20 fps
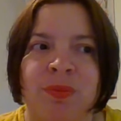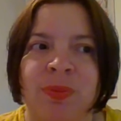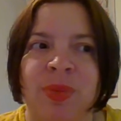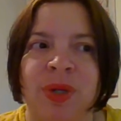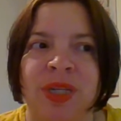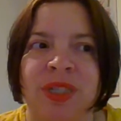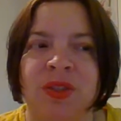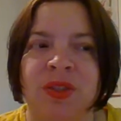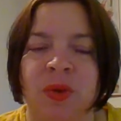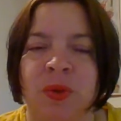
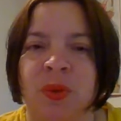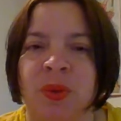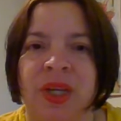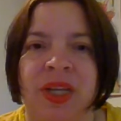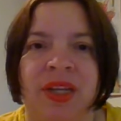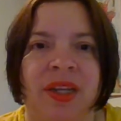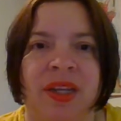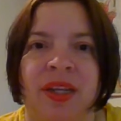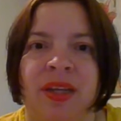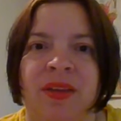but
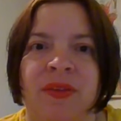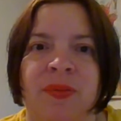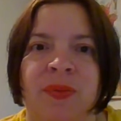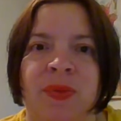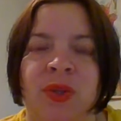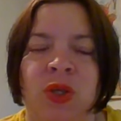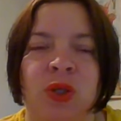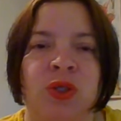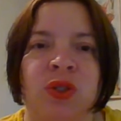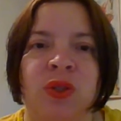really
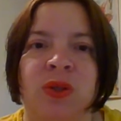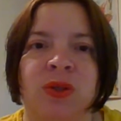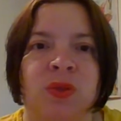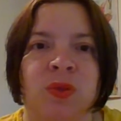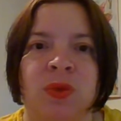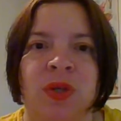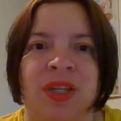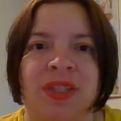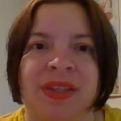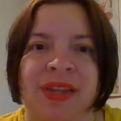you don't
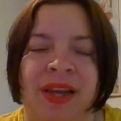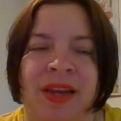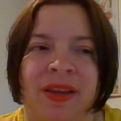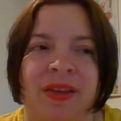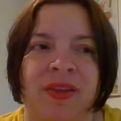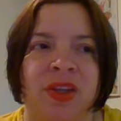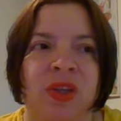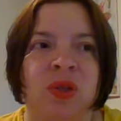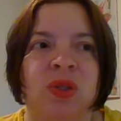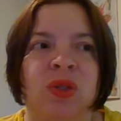want
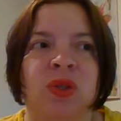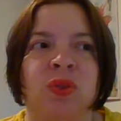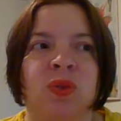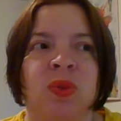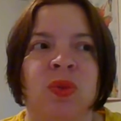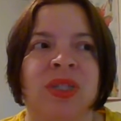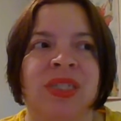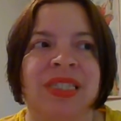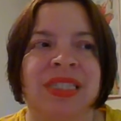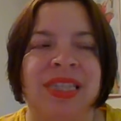that. You don't
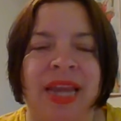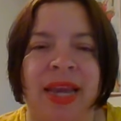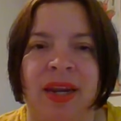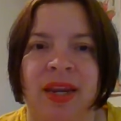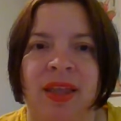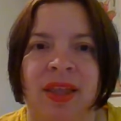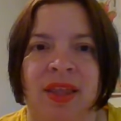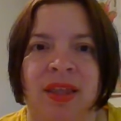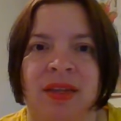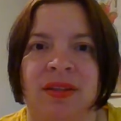want
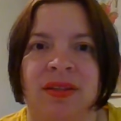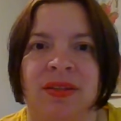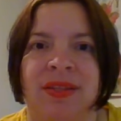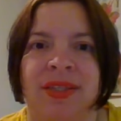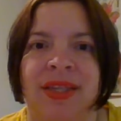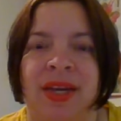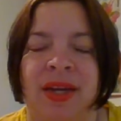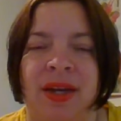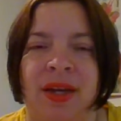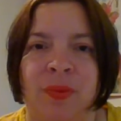anything
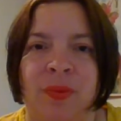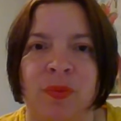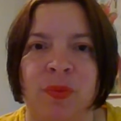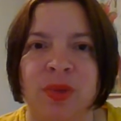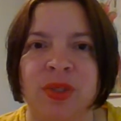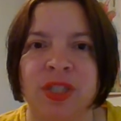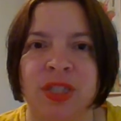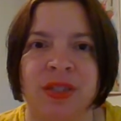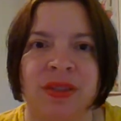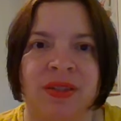that
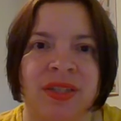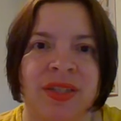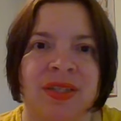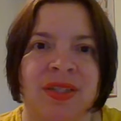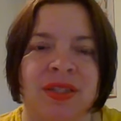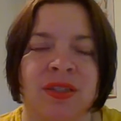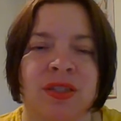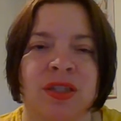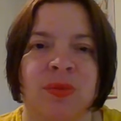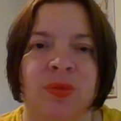puts a
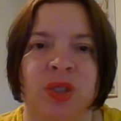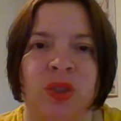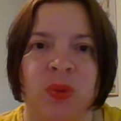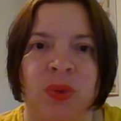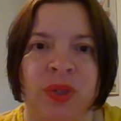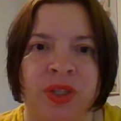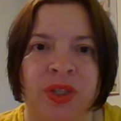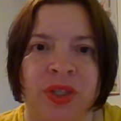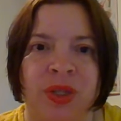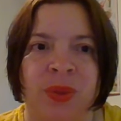distance
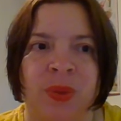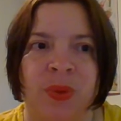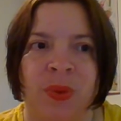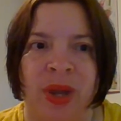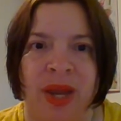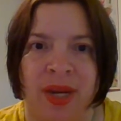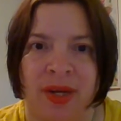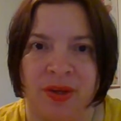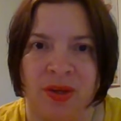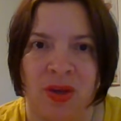between you
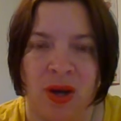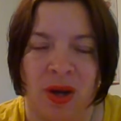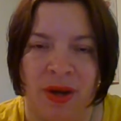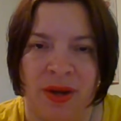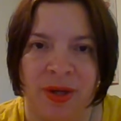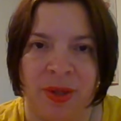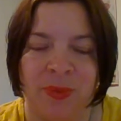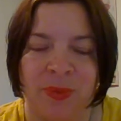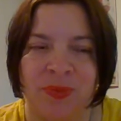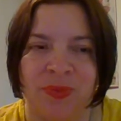and
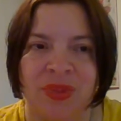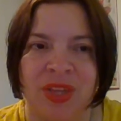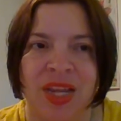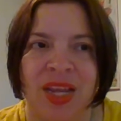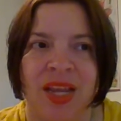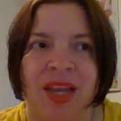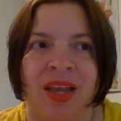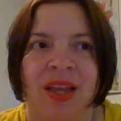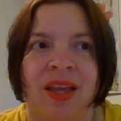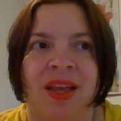God.
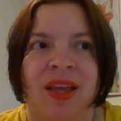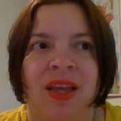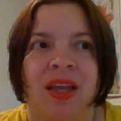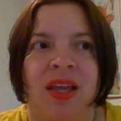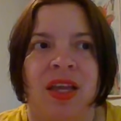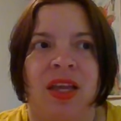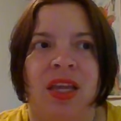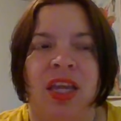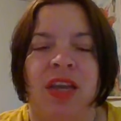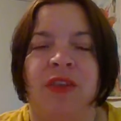
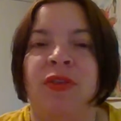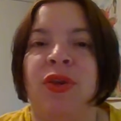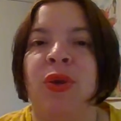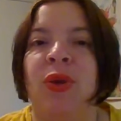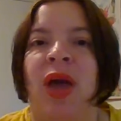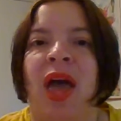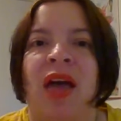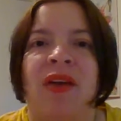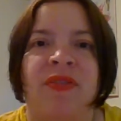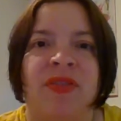If you
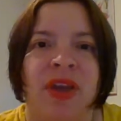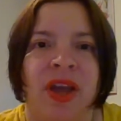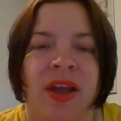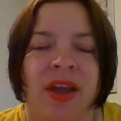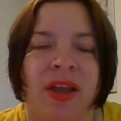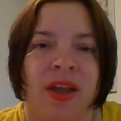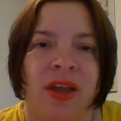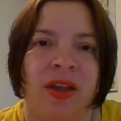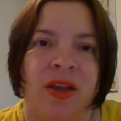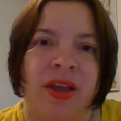have
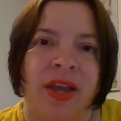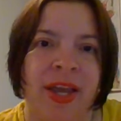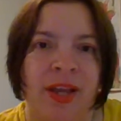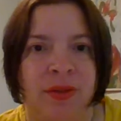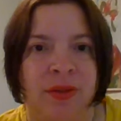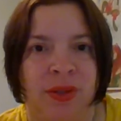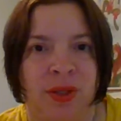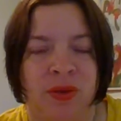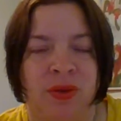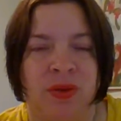a
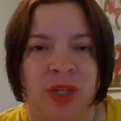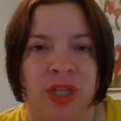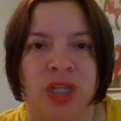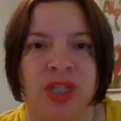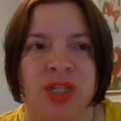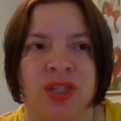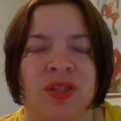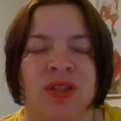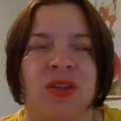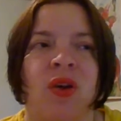health
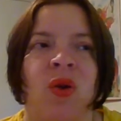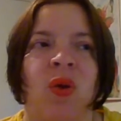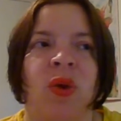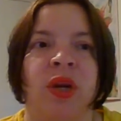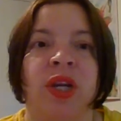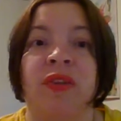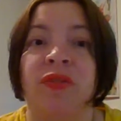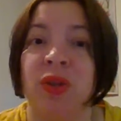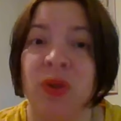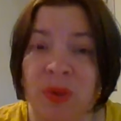condition,
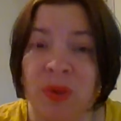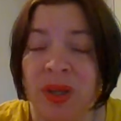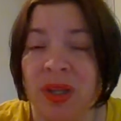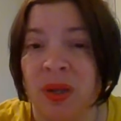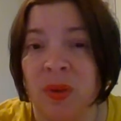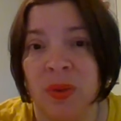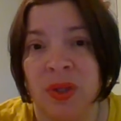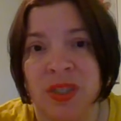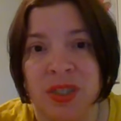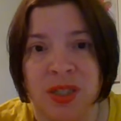or if you
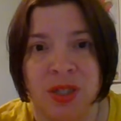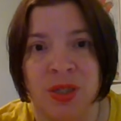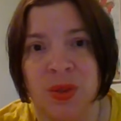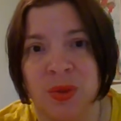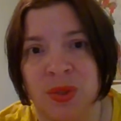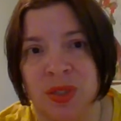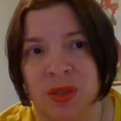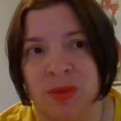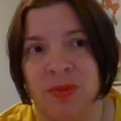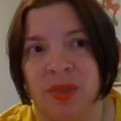really want to
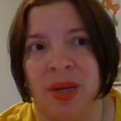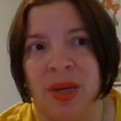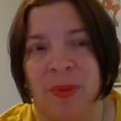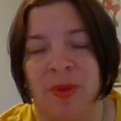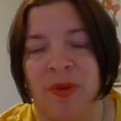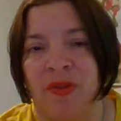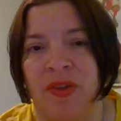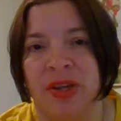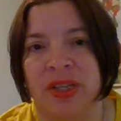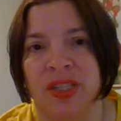do some type
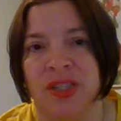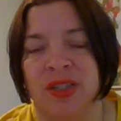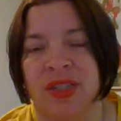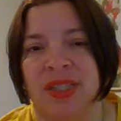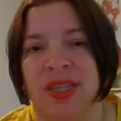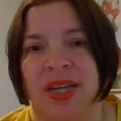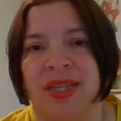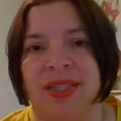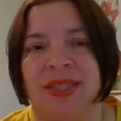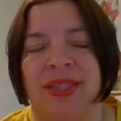of
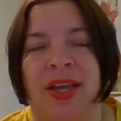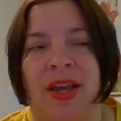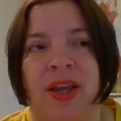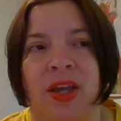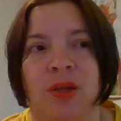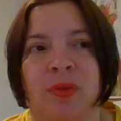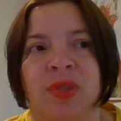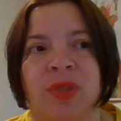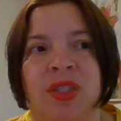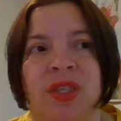exercise that
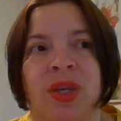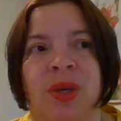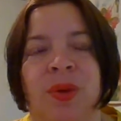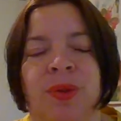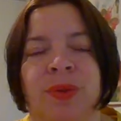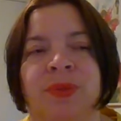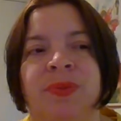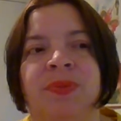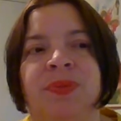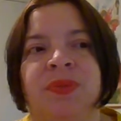
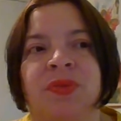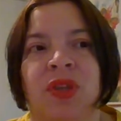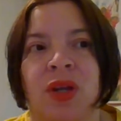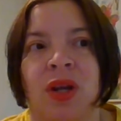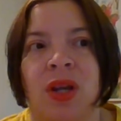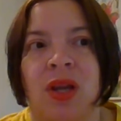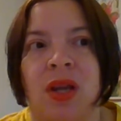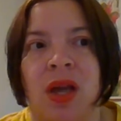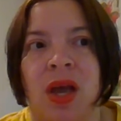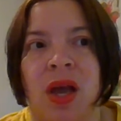
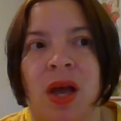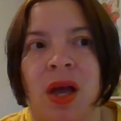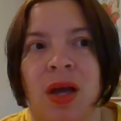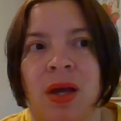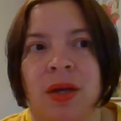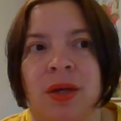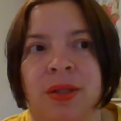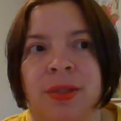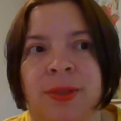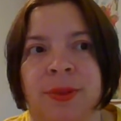
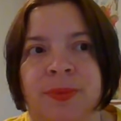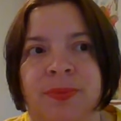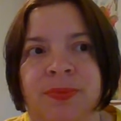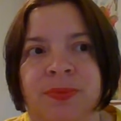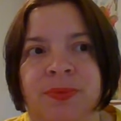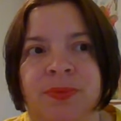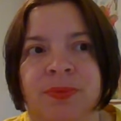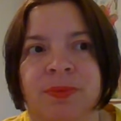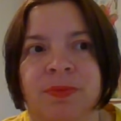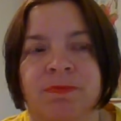
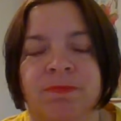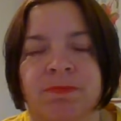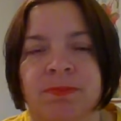um,